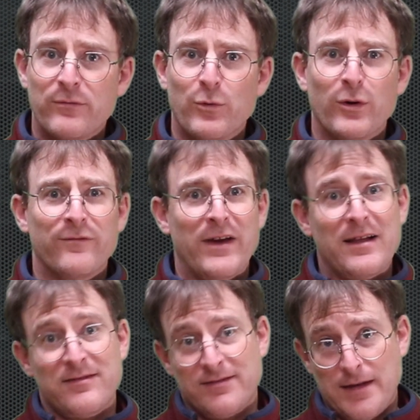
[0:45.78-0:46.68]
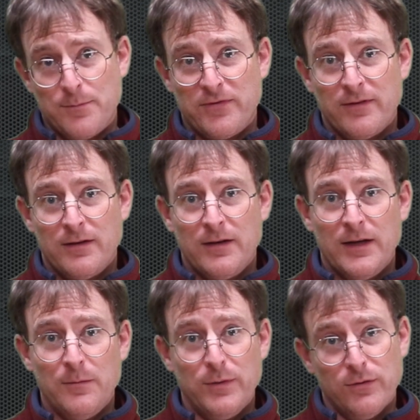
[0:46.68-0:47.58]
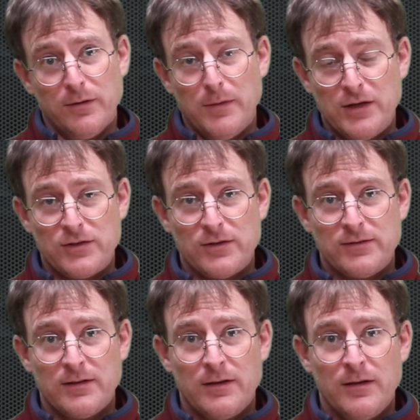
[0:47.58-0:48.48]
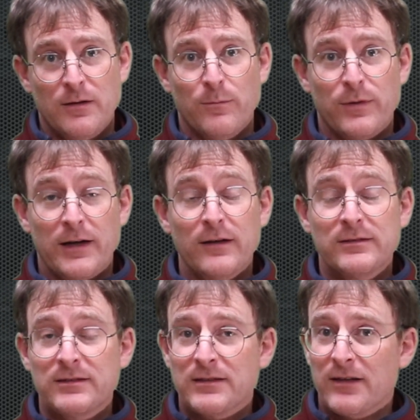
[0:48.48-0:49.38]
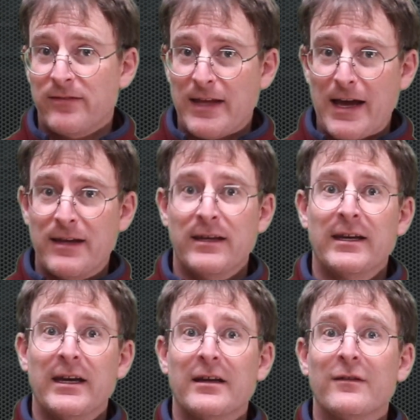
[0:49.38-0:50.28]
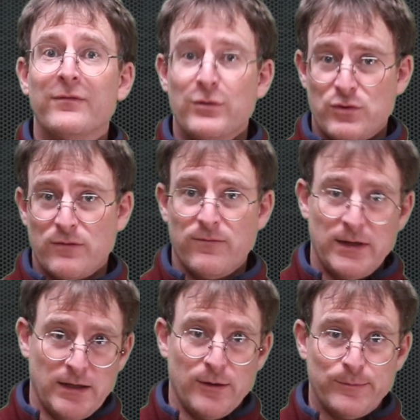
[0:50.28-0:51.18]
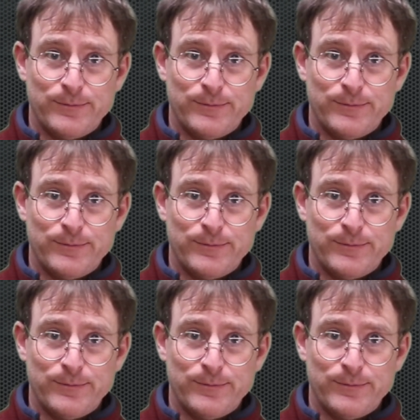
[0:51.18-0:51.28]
more advanced steps in building miniatures, but I'll discuss that in a future video.